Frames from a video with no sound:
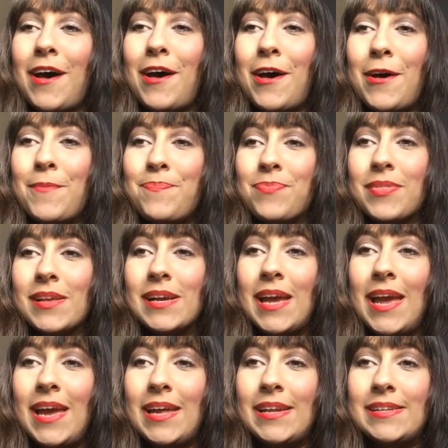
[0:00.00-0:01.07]
Um,
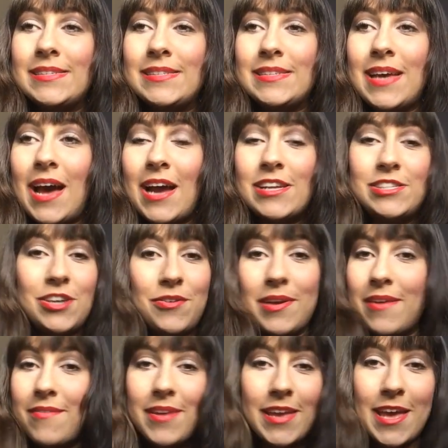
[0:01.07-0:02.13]
and I
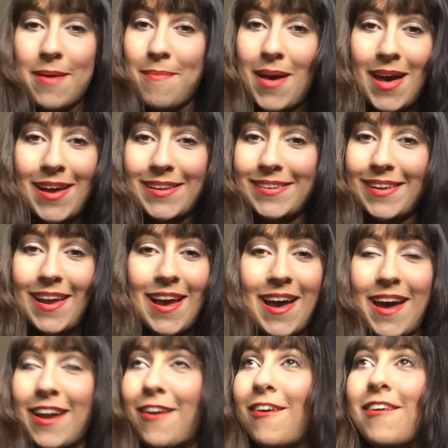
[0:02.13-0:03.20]
don't even get mad
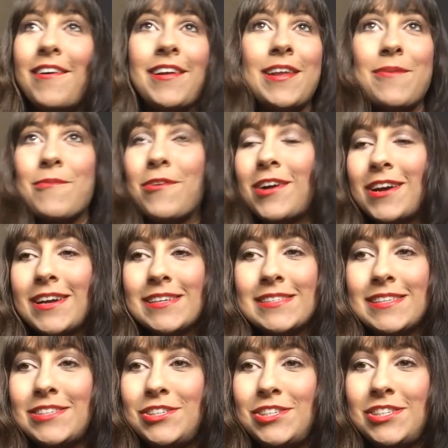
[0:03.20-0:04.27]
at all anymore
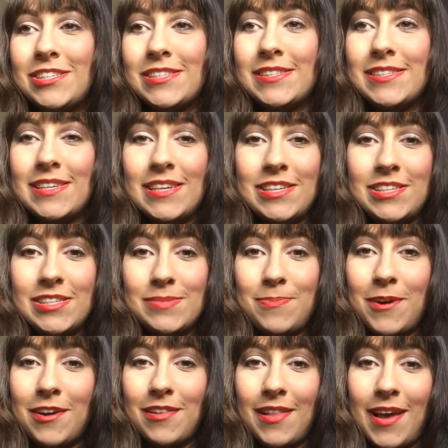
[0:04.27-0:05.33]
because it's just it's just
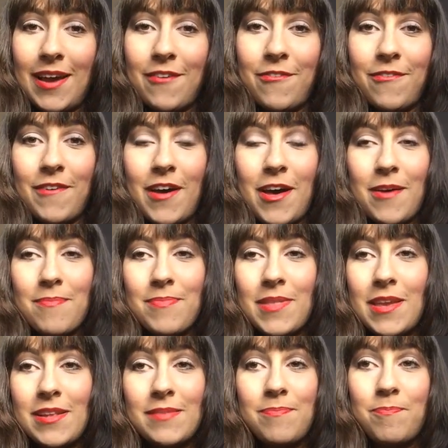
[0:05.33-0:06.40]
part of life. Um,
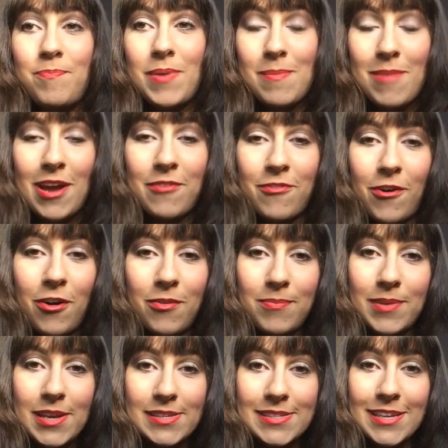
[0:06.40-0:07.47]
it'd be my fault
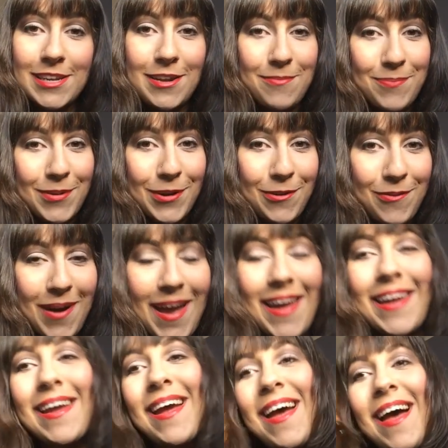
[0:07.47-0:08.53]
because I didn't put
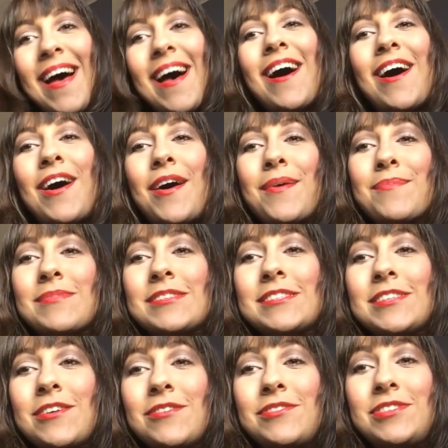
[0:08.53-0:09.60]
away. Um,
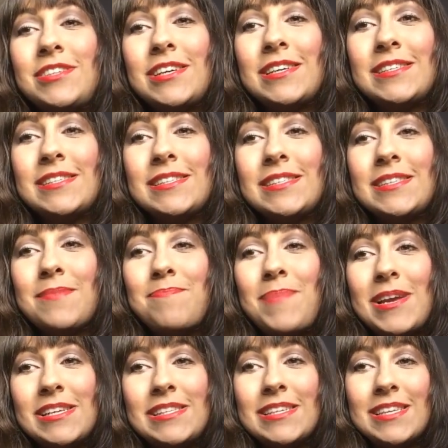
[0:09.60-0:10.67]
so just
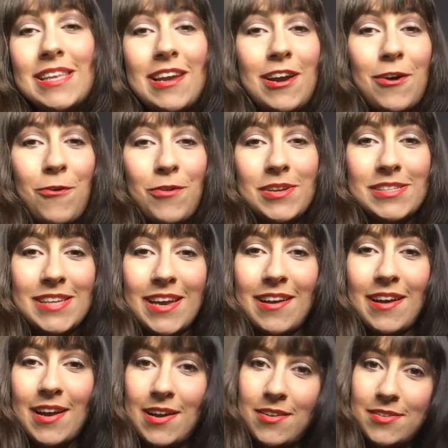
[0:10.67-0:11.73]
basically our whole
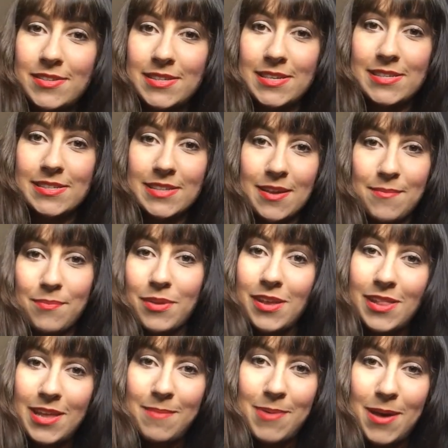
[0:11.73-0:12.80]
entire house is
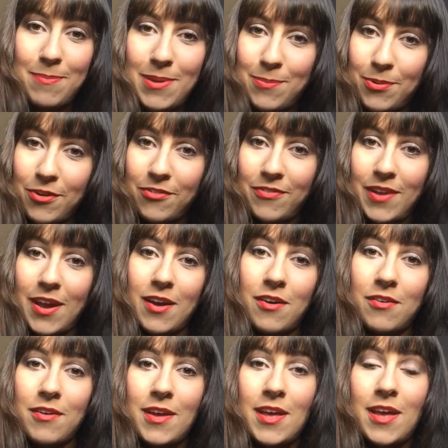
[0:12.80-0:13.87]
completely puppy proof
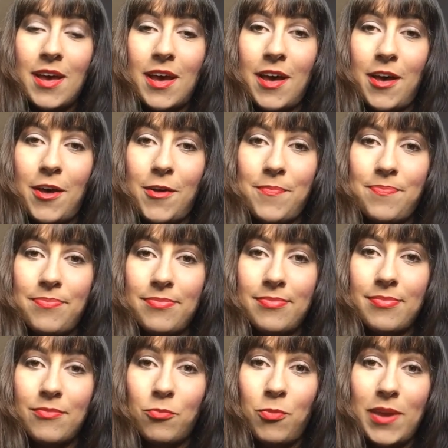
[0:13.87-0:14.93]
now. Um,
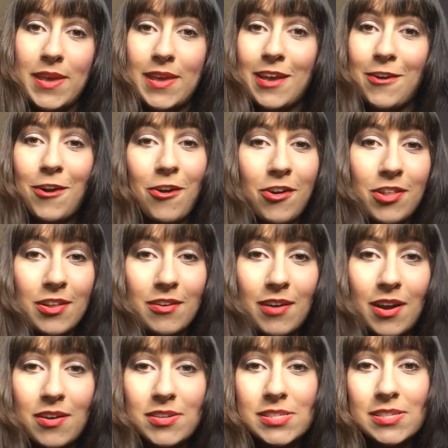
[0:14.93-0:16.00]
we can crawl on the
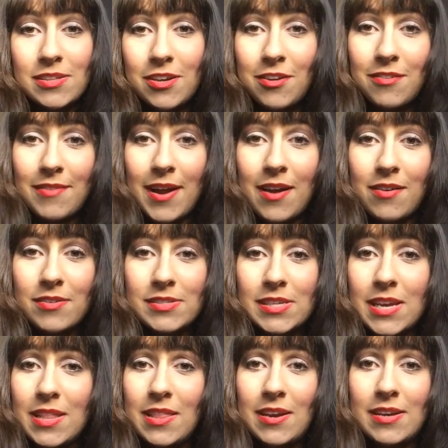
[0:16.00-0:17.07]
ground and look around
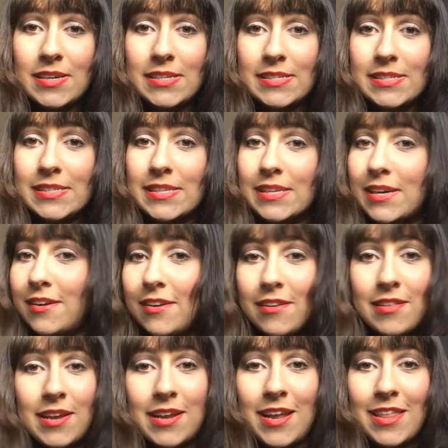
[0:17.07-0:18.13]
and there is
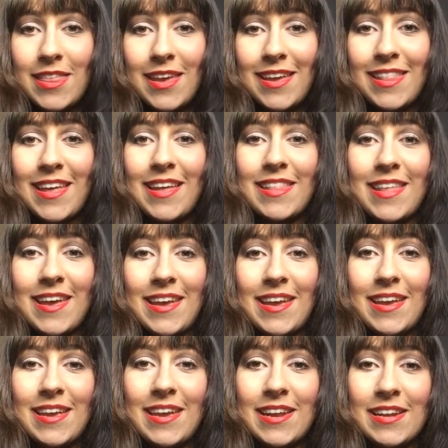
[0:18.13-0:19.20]
literally nothing that they
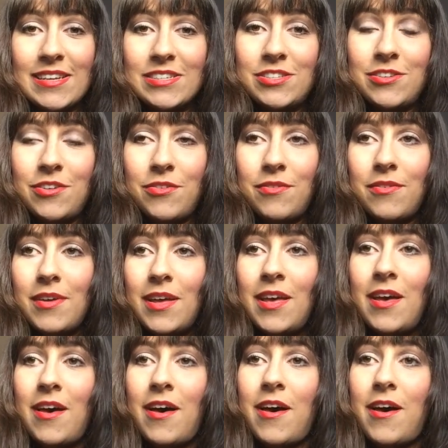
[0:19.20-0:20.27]
can get into.
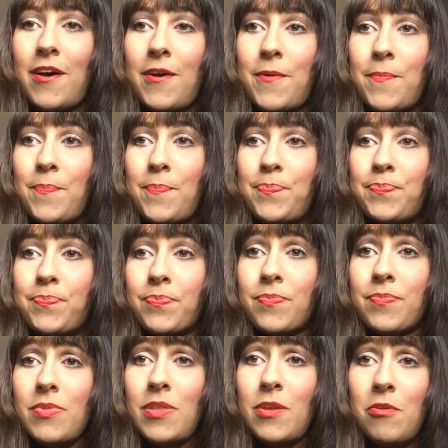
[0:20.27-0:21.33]
Um,
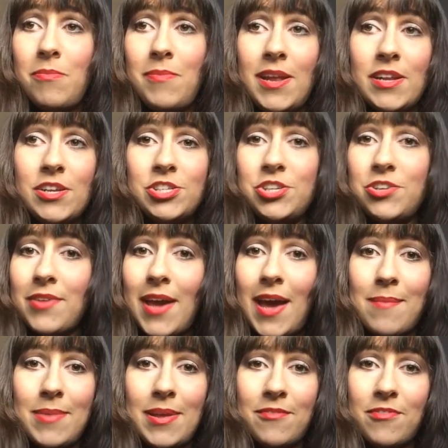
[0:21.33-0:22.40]
we made a shoe
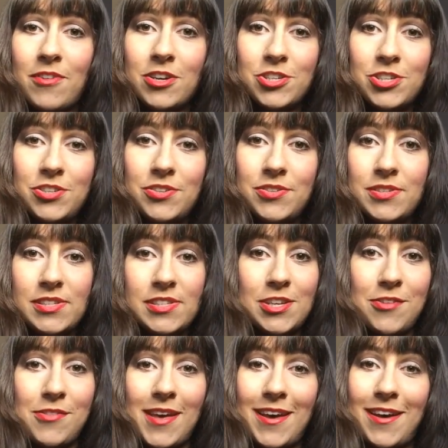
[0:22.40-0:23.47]
cabinet for our shoes
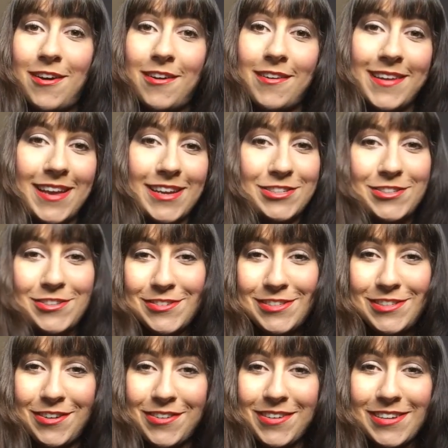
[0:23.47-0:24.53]
so that our guest shoes
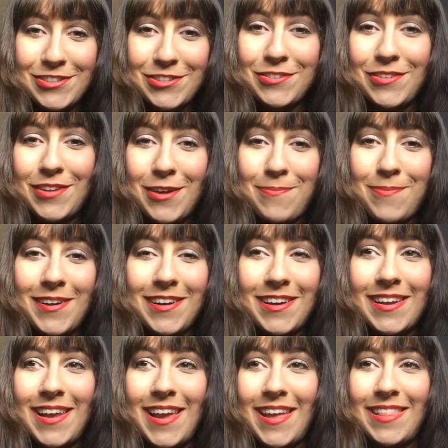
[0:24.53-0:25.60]
don't get chewed up
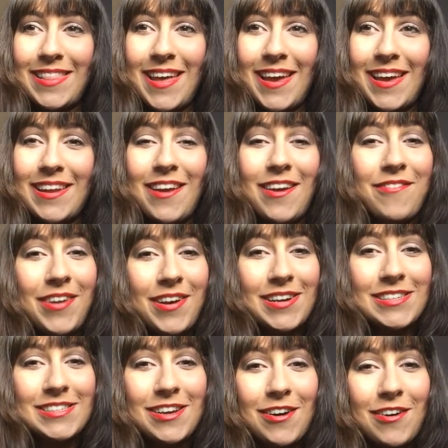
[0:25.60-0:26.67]
on and then a
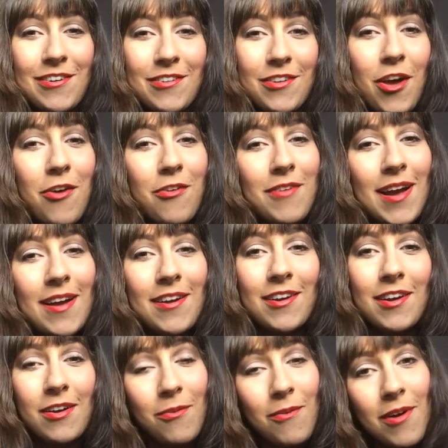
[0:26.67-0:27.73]
very tall coat rack on
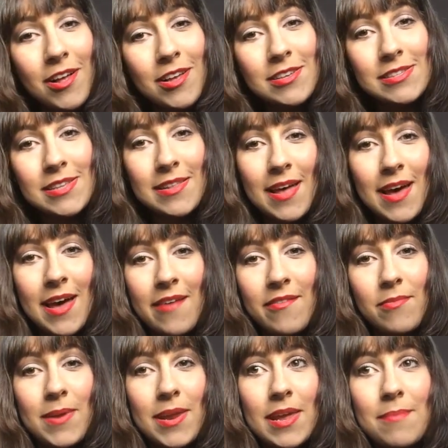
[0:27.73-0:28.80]
our wall so that
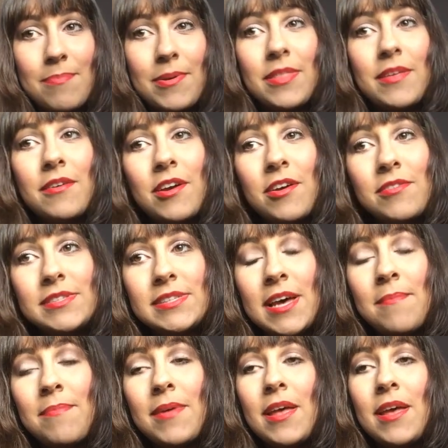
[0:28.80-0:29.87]
everybody can put their coats
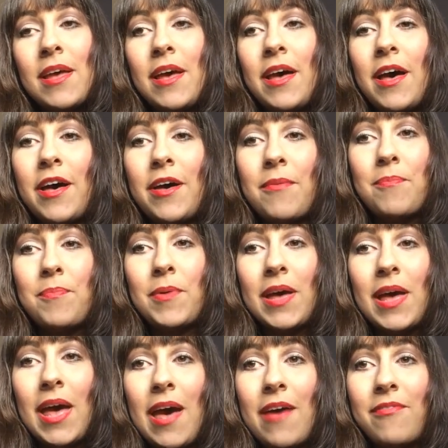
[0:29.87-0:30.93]
up um,
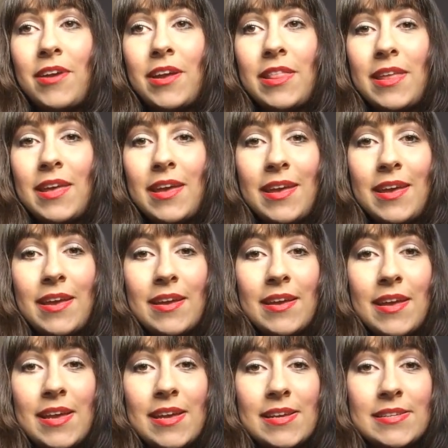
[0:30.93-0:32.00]
but everything
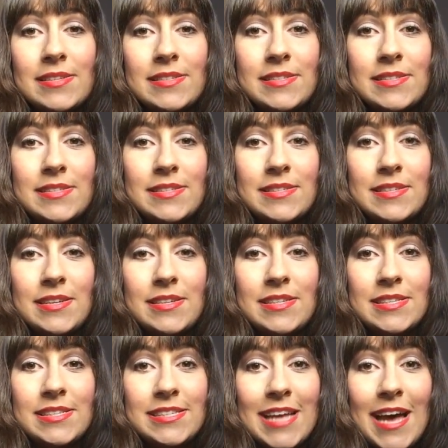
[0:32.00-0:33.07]
is
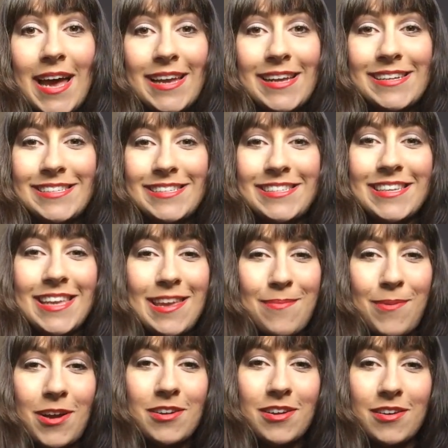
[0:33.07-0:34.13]
designed to
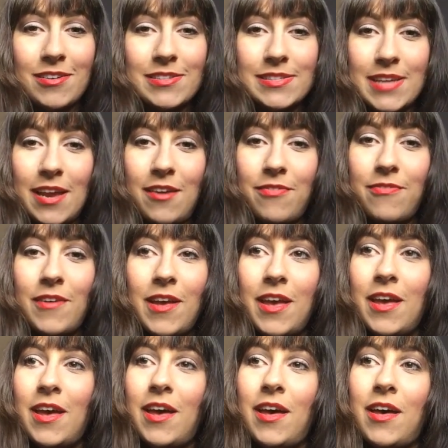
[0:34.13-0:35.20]
keep our dogs safe.
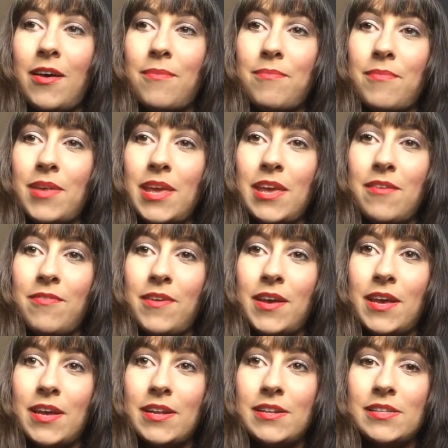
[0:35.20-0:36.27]
Um,
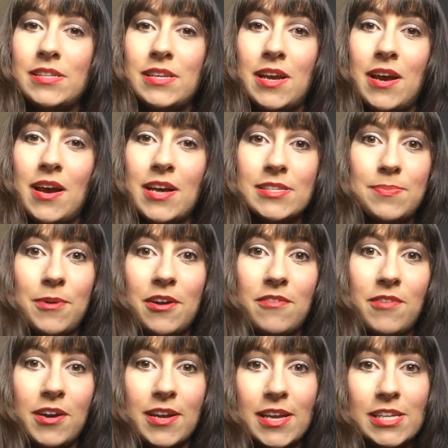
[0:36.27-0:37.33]
even as part
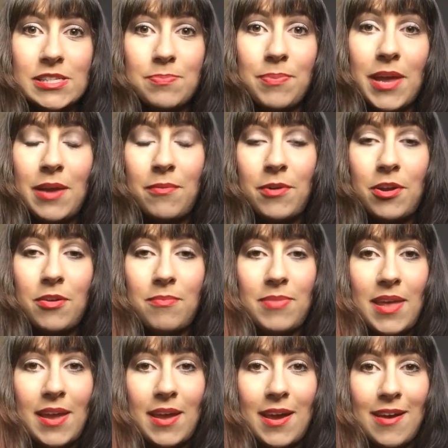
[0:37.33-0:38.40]
of our kids' playroom,
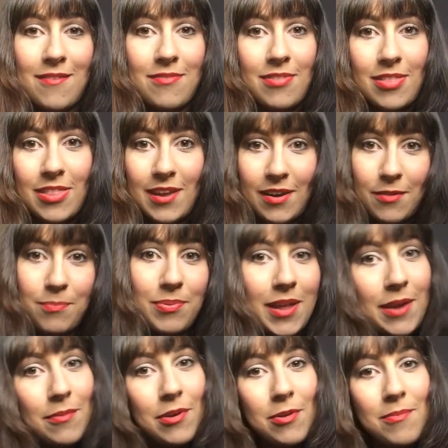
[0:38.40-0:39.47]
they have their
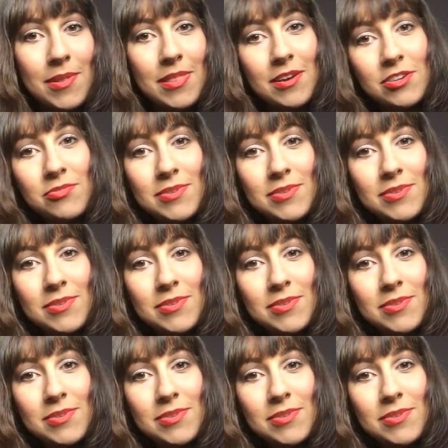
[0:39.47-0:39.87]
playroom and their